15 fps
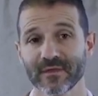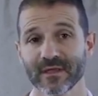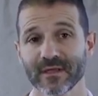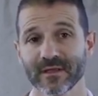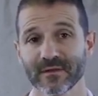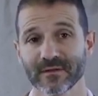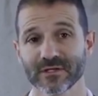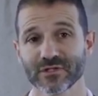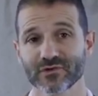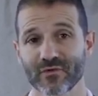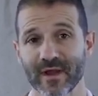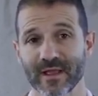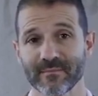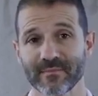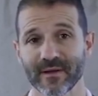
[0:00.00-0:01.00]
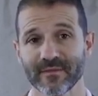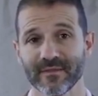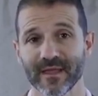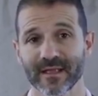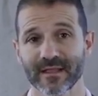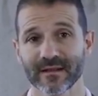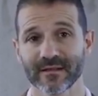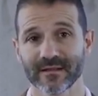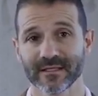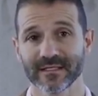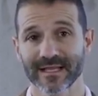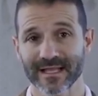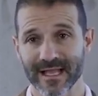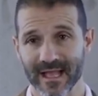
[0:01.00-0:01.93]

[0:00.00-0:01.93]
the drape, and that can lead